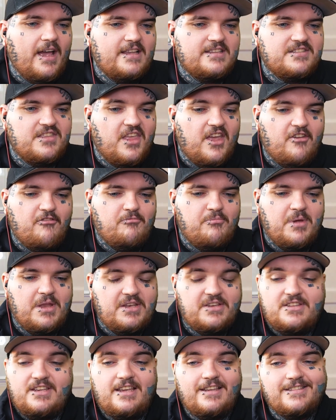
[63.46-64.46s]
as they've
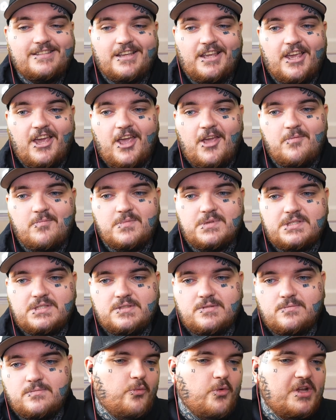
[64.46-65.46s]
been teasing
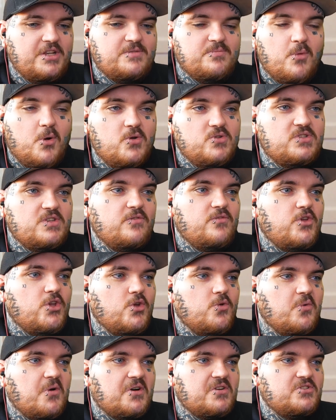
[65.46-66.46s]
games, which most of
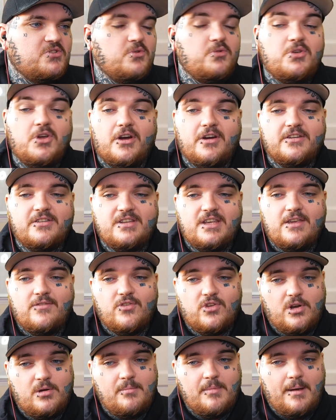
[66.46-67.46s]
you are too young to
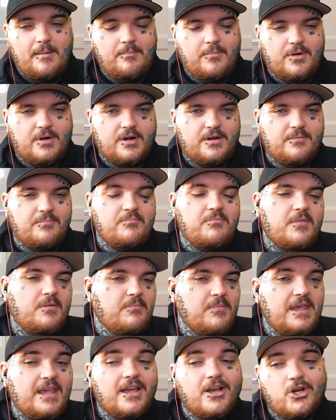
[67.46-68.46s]
even remember,
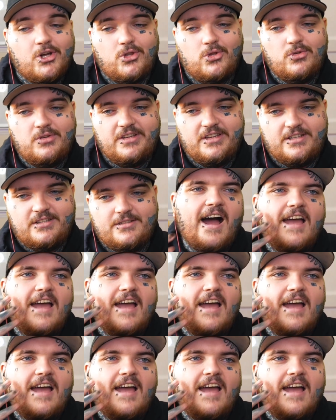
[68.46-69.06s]
me included.